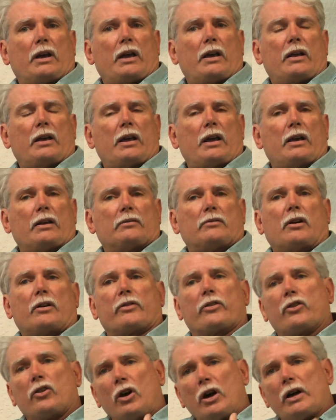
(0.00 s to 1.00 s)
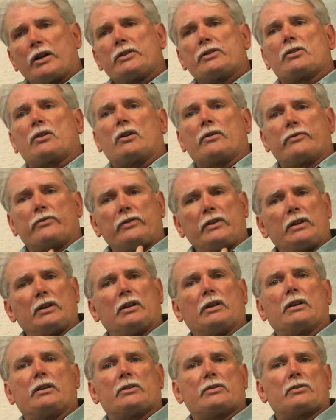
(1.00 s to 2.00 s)
at our thoughts, our
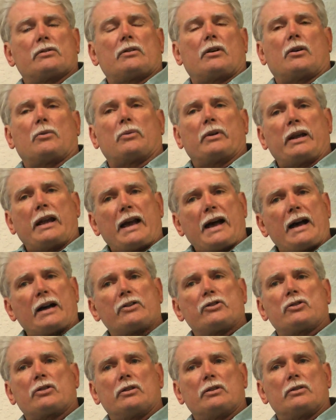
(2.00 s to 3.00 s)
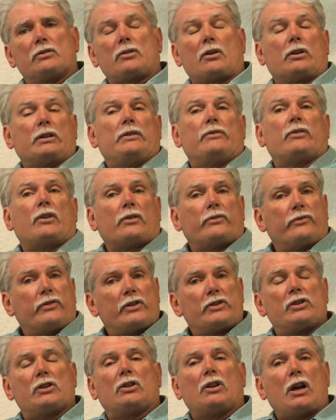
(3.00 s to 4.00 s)
feelings, our reactions, even our
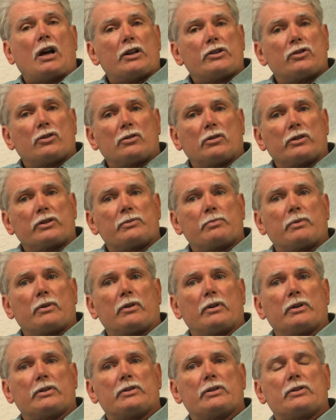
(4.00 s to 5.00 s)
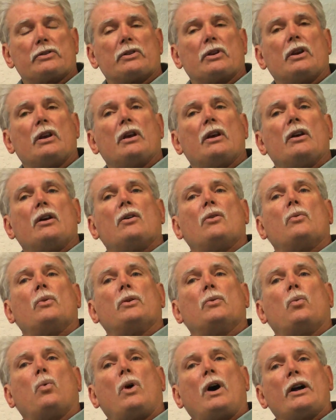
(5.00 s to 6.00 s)
physiological experiences.
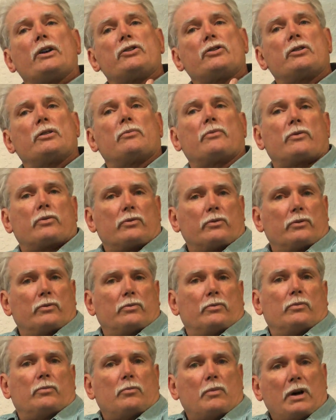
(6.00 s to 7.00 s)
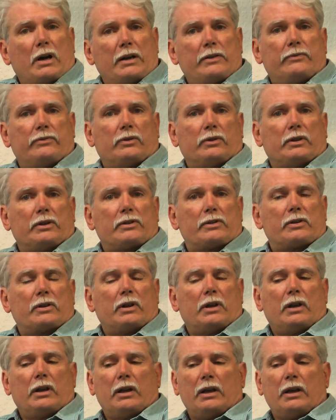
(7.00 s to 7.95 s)
We watch them through mindfulness.